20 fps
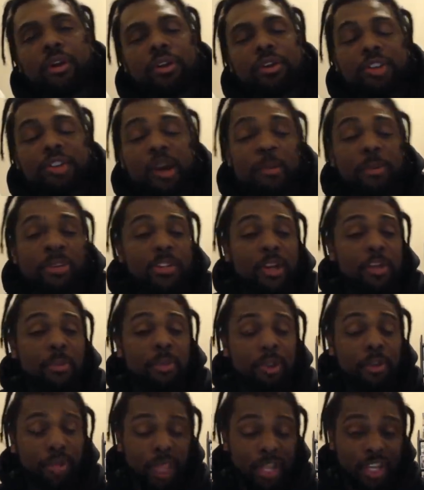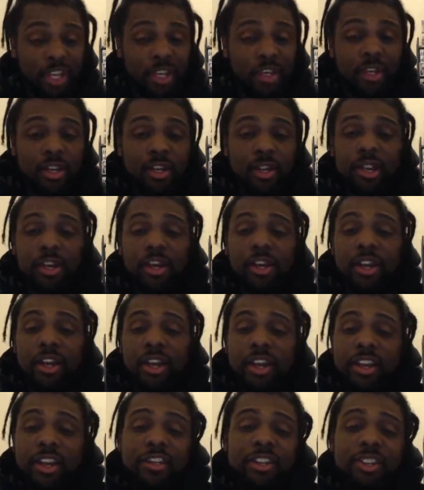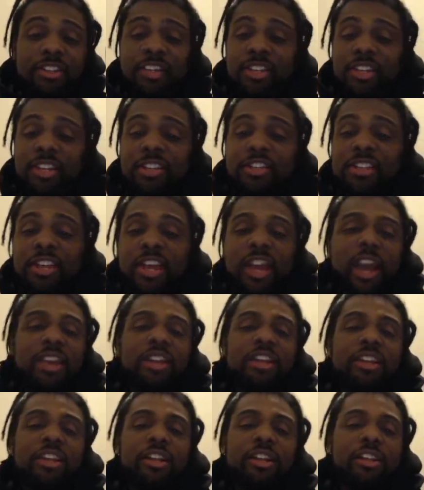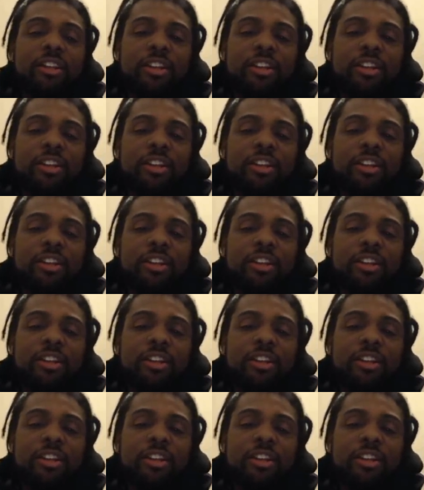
WWE is let's say I get